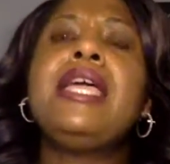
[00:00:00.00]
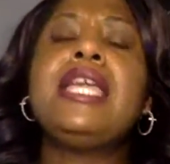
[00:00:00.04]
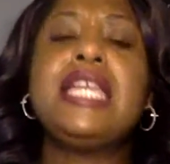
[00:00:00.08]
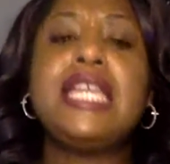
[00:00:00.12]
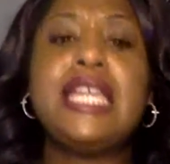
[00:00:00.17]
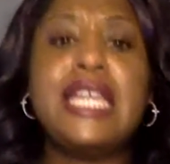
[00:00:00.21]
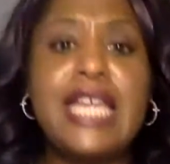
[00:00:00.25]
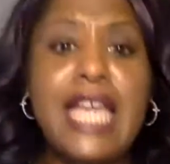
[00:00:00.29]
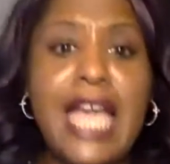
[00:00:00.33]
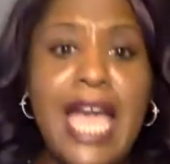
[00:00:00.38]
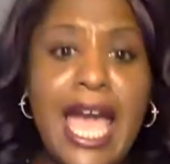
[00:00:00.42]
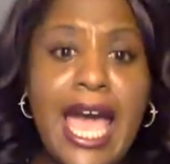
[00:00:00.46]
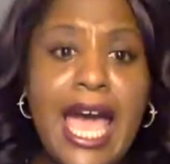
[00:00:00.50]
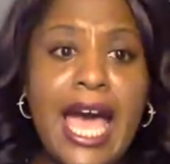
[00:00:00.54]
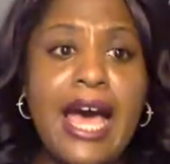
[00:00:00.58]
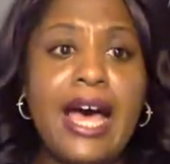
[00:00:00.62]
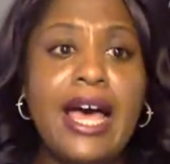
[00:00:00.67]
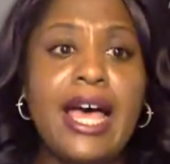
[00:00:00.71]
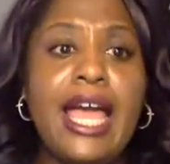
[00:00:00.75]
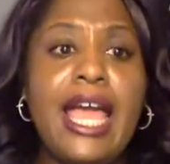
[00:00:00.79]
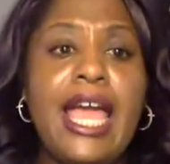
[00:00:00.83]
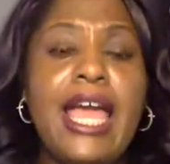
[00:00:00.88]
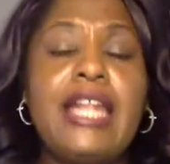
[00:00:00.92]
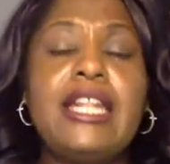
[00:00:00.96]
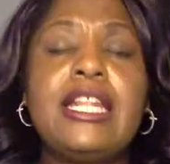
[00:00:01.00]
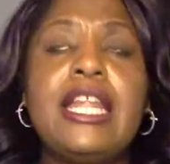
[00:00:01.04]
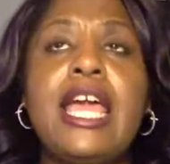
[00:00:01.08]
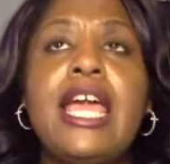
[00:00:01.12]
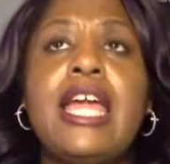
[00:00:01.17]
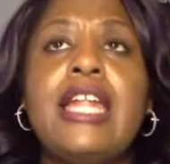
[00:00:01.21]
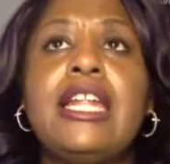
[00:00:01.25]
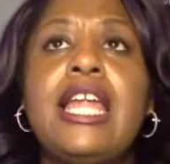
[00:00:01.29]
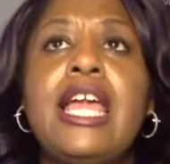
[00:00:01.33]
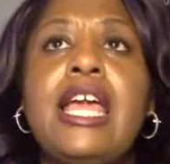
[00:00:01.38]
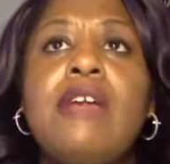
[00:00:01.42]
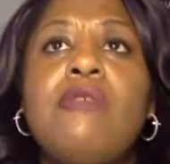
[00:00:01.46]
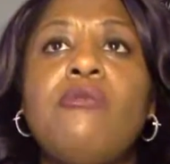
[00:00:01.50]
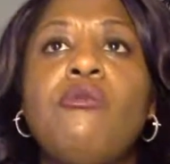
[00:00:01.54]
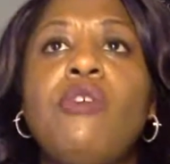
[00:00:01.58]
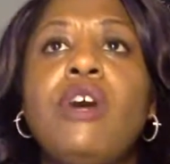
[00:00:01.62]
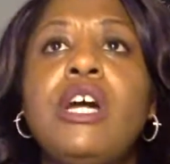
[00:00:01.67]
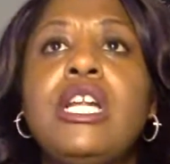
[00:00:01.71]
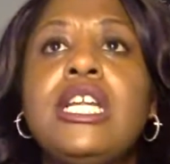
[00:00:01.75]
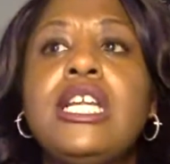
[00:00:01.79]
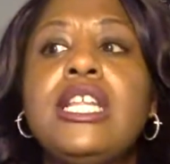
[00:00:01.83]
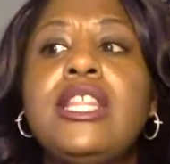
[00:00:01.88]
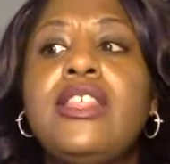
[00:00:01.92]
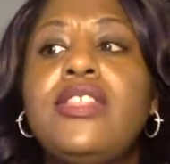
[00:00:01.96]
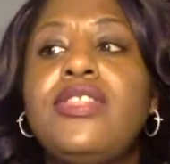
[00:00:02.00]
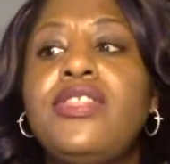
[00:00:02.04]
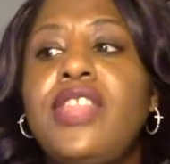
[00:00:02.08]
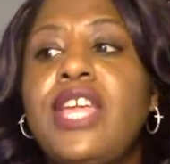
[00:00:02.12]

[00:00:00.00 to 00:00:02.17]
Yeah, and one of the